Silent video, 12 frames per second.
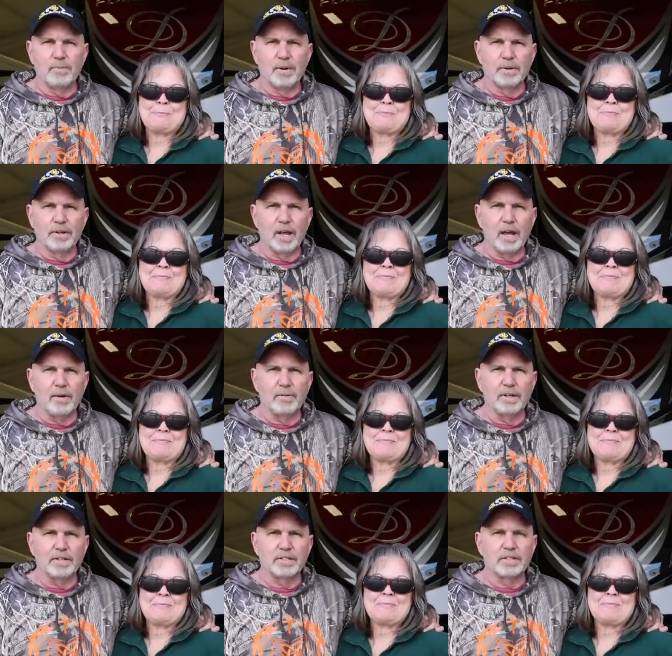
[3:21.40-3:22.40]
Speaker 1: to build the
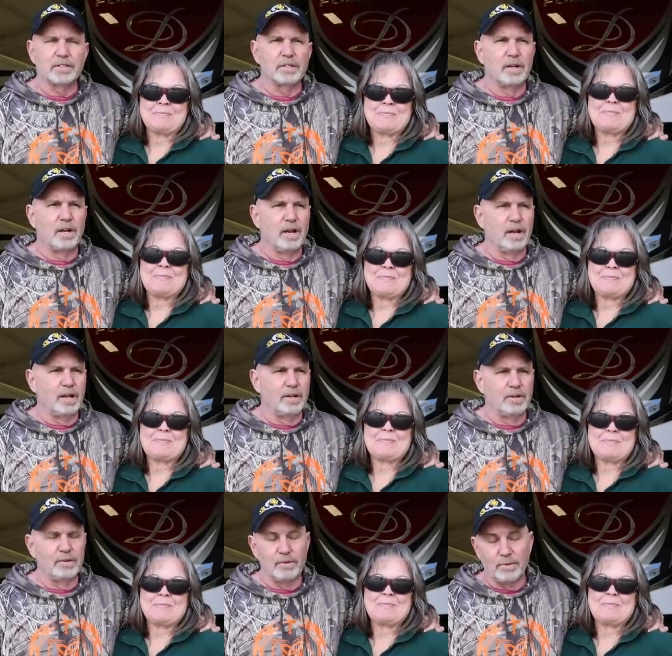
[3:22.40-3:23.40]
cabinets
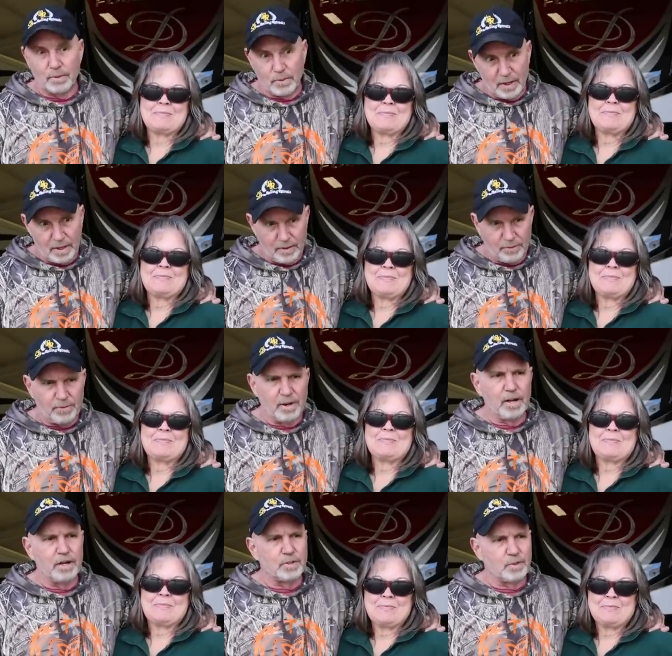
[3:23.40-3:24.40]
and we're waiting on the
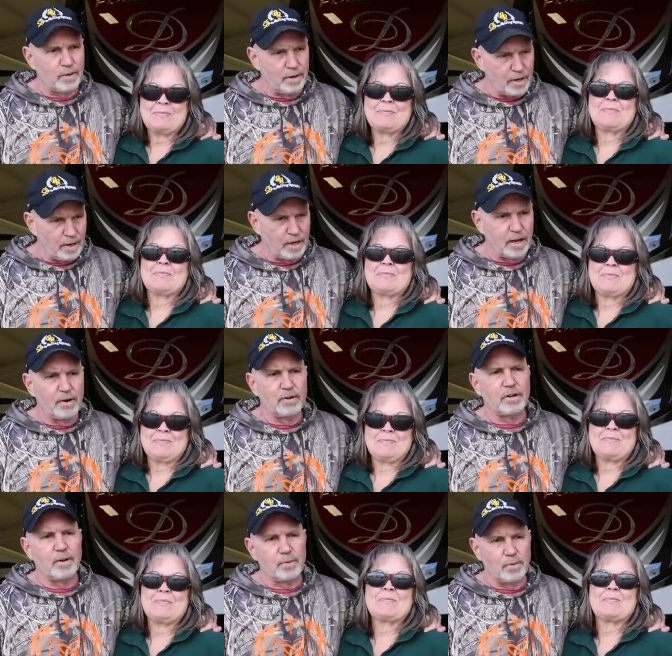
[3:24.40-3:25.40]
fridge, we're waiting on the
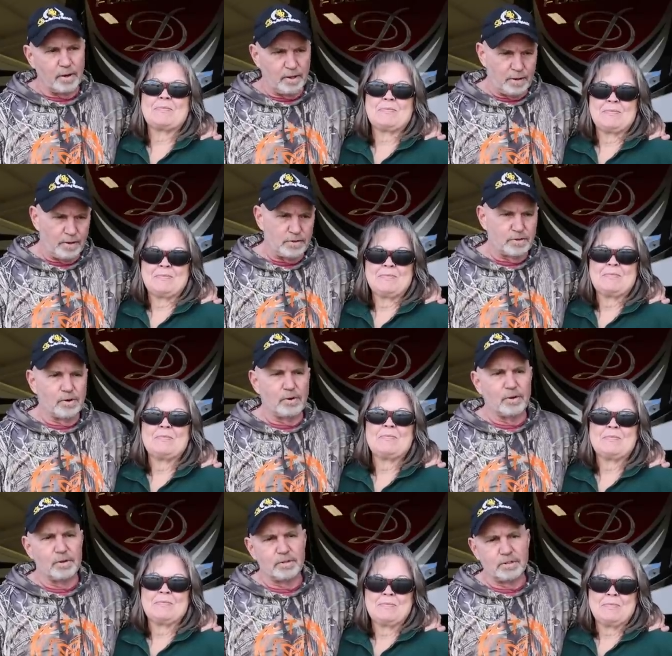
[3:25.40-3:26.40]
countertop, we're waiting on the
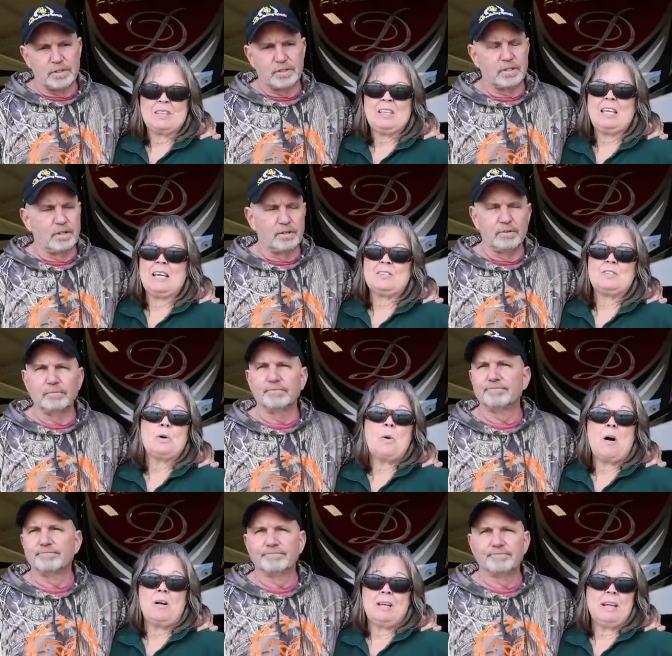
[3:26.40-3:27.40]
drawers. And so
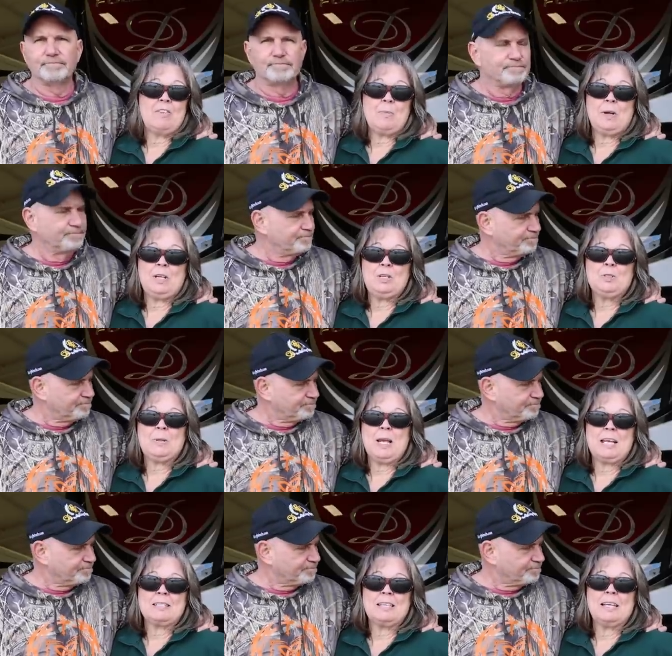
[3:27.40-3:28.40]
Speaker 2: all everybody who's been
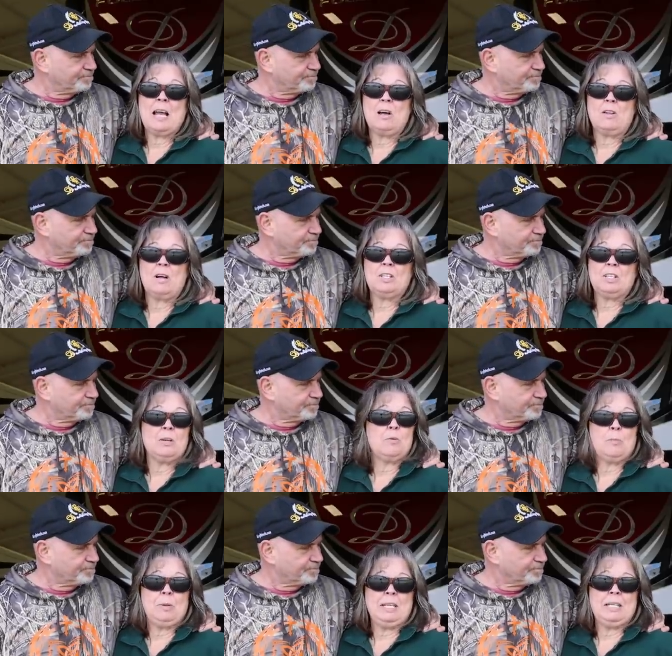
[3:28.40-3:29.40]
asking how long do you think we'll
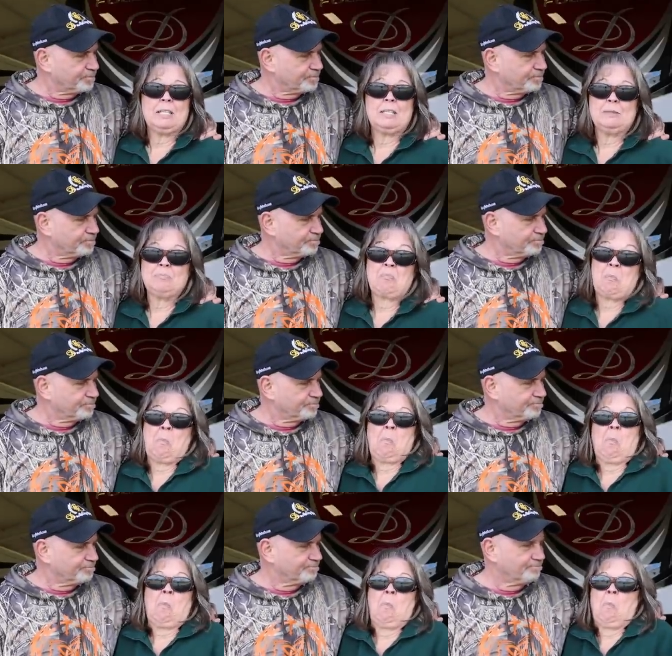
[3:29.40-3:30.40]
be here?
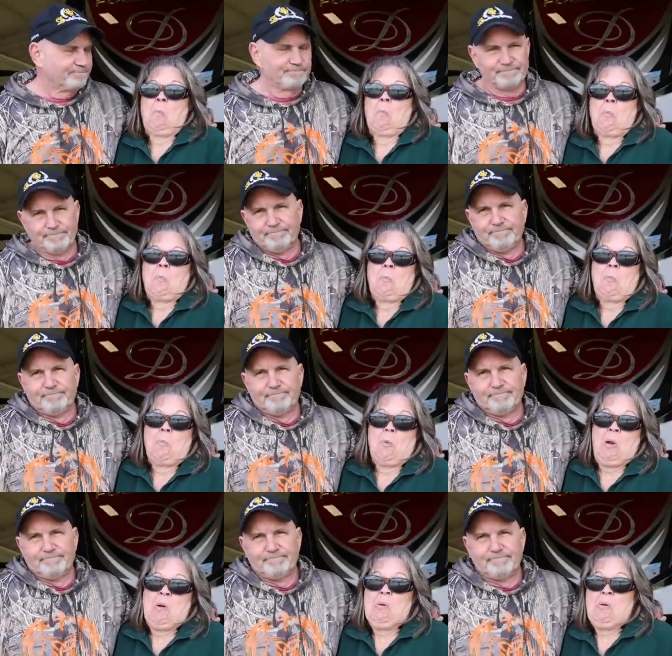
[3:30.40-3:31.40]

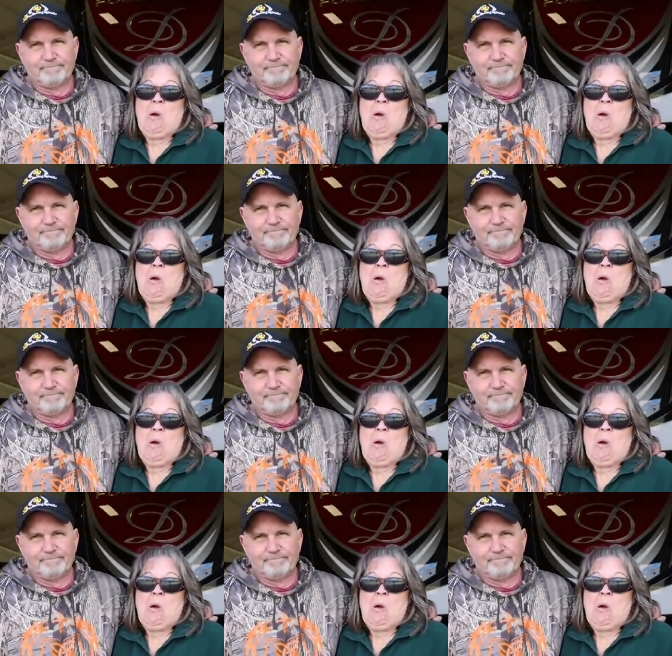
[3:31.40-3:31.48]
We don't